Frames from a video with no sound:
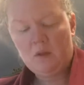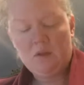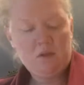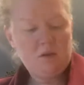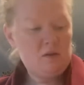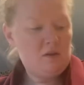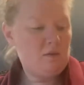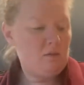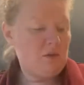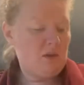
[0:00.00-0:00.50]

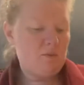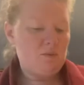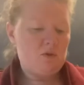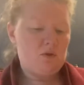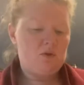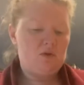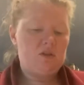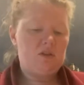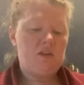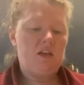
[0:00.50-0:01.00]
Sometimes I'll
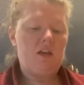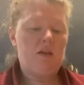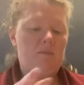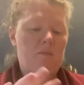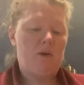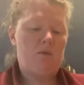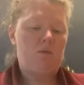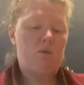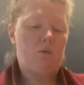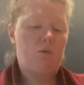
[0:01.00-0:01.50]
just take
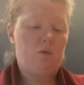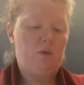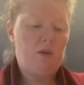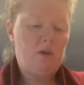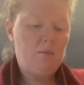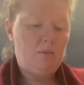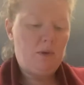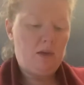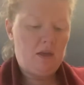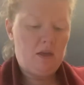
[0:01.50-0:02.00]
my rolling
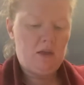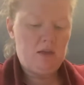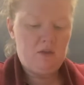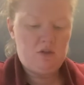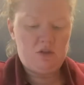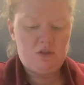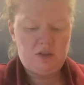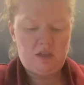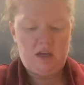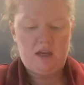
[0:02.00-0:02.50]
pin and
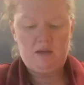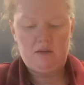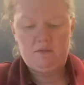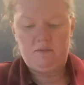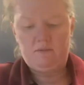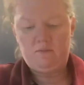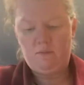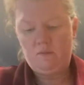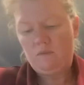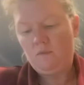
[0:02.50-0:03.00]
just kind of,
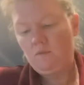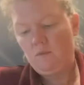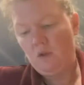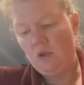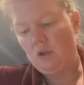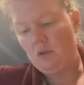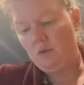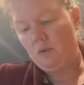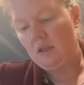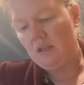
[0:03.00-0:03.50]
you
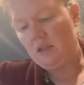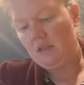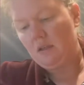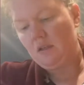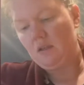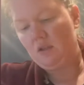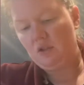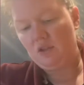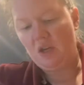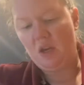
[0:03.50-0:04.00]
know, get it to
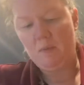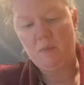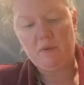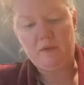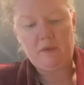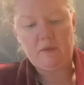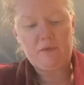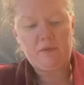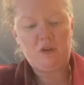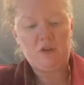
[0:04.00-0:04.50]
the shape of
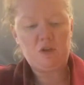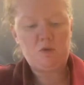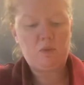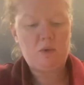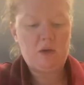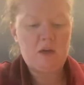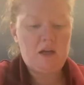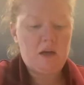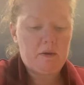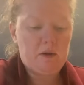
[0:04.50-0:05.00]
a French
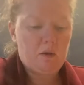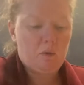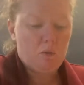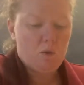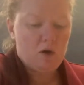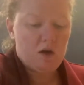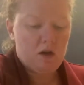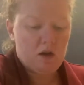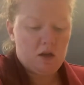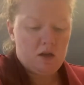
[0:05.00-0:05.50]
bread how I
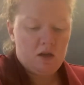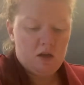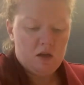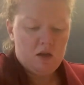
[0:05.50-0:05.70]
want.